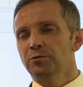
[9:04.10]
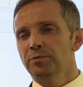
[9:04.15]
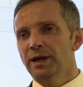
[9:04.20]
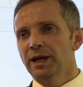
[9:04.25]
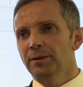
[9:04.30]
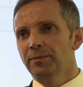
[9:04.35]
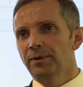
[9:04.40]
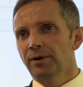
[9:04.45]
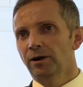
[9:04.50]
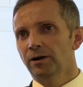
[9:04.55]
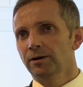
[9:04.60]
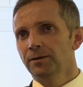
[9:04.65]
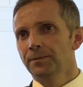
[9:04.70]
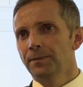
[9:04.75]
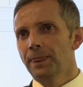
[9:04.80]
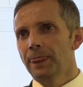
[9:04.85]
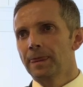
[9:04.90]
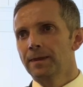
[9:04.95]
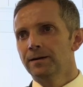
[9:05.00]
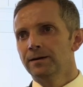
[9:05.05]
paper,
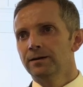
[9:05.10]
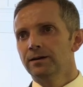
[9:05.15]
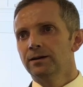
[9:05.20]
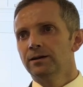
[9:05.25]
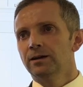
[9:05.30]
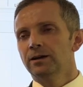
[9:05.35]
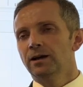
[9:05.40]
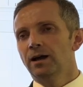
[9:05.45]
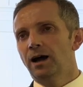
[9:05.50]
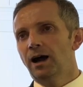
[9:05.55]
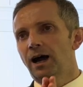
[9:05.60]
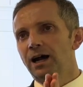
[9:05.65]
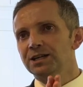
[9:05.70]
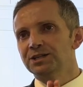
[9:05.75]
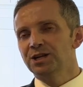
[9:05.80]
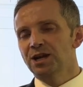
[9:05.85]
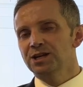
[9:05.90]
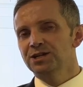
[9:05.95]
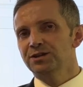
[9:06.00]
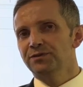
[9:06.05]

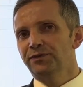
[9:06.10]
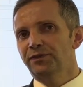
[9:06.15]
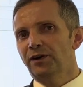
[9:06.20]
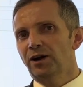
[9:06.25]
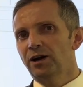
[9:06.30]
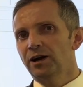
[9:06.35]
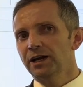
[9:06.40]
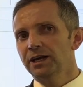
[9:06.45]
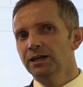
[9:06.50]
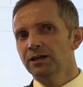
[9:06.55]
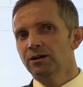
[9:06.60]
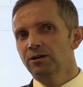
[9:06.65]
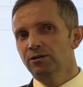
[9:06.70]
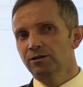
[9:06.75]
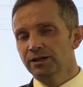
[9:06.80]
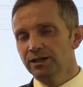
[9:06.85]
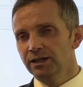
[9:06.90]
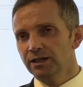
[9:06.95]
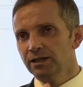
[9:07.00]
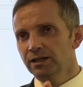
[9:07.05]
identify,
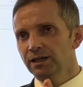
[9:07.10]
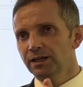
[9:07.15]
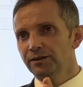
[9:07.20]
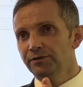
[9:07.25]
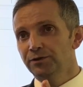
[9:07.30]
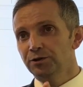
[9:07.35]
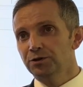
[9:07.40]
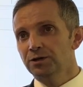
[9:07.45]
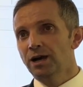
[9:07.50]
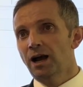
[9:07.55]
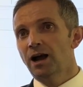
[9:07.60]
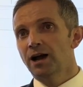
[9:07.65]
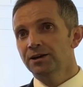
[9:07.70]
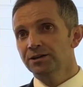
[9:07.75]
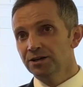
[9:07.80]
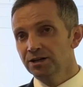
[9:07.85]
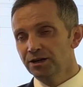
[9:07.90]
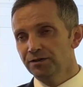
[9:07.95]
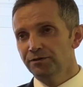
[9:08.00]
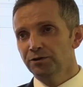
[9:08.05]
if you can
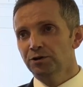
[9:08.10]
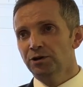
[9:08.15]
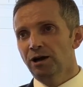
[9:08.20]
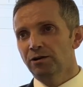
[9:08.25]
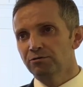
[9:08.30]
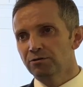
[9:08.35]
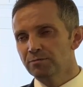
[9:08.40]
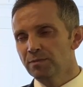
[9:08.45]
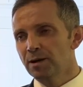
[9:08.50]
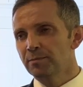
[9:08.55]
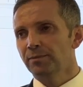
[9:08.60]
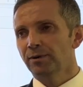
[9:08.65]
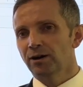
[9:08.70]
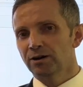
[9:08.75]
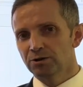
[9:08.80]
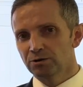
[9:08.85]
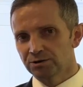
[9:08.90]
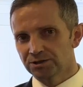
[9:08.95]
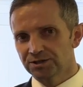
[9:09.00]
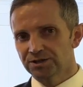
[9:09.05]
and if you can remember, I
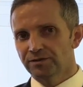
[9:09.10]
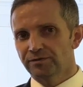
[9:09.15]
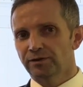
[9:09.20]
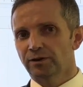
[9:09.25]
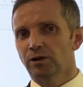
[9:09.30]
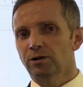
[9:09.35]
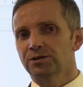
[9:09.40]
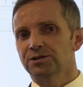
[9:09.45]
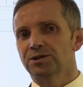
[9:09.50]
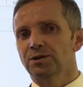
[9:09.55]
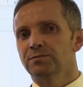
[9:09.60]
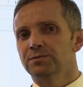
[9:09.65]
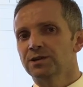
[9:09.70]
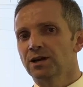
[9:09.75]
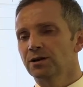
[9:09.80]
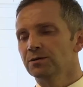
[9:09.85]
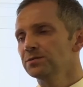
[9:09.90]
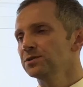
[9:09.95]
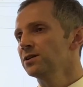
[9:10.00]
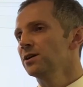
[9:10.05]
know it's difficult
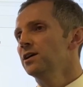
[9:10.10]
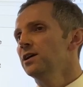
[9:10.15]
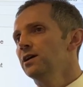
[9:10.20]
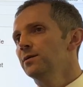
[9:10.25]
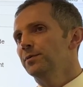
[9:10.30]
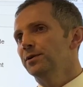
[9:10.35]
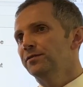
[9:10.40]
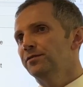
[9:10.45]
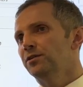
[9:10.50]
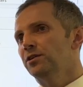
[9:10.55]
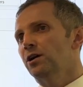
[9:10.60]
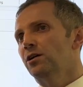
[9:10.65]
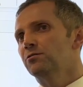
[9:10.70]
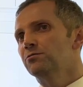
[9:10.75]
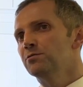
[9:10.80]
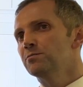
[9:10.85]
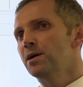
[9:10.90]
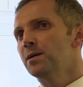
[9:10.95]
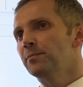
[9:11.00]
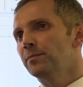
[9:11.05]
sometimes, but if you can
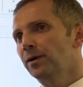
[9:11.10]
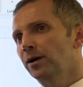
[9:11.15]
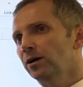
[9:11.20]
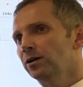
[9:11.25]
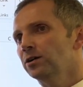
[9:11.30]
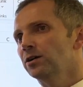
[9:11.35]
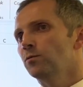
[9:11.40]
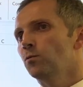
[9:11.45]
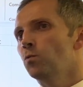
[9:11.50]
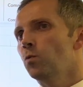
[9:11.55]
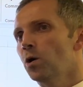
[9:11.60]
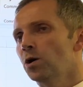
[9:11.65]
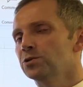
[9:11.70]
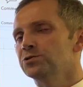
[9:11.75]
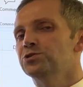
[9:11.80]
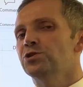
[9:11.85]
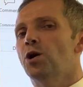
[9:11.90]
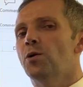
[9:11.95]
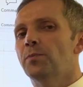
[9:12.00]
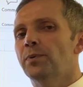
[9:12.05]
remember, what
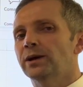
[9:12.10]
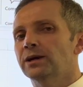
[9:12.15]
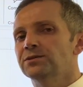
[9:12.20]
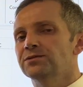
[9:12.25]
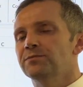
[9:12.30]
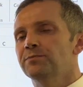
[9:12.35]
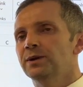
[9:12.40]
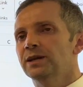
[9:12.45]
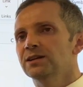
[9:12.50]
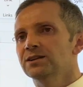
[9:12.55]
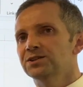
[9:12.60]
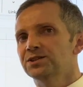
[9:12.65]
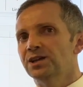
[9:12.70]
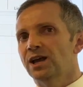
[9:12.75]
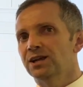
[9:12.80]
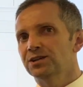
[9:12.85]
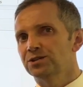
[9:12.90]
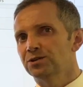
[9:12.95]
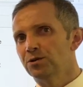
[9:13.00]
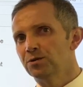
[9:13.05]
topics have been
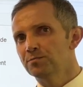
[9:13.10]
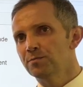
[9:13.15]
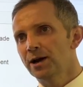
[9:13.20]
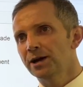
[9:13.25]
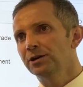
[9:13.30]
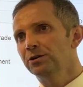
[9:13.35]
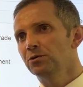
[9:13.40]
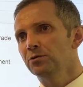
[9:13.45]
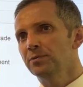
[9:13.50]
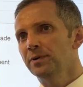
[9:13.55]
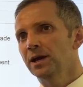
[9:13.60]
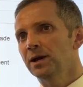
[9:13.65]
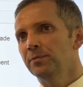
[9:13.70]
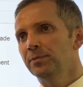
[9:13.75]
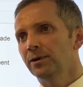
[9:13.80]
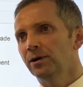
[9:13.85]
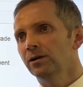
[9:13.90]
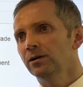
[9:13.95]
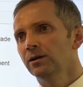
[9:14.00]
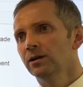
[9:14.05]
assessed on micro
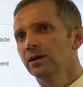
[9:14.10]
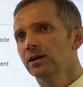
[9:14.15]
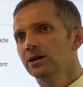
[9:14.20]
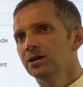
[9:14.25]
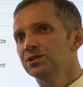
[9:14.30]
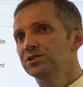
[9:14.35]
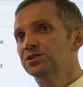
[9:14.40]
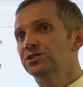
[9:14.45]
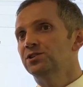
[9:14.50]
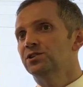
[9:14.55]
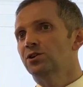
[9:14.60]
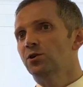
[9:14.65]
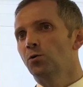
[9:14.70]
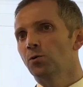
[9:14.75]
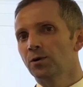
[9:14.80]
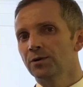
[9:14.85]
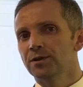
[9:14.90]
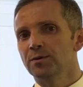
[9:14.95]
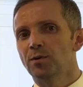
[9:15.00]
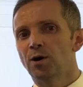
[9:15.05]
paper,
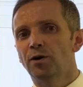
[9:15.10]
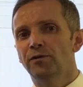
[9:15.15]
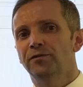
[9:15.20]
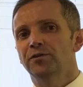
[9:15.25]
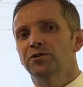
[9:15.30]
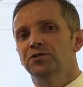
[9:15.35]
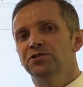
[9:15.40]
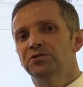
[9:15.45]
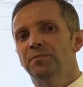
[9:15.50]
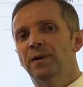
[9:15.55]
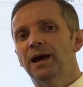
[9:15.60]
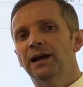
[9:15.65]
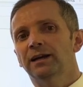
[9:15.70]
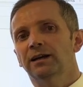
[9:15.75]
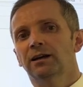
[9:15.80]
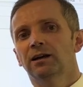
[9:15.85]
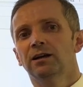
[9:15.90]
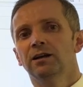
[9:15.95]
score them off your spec,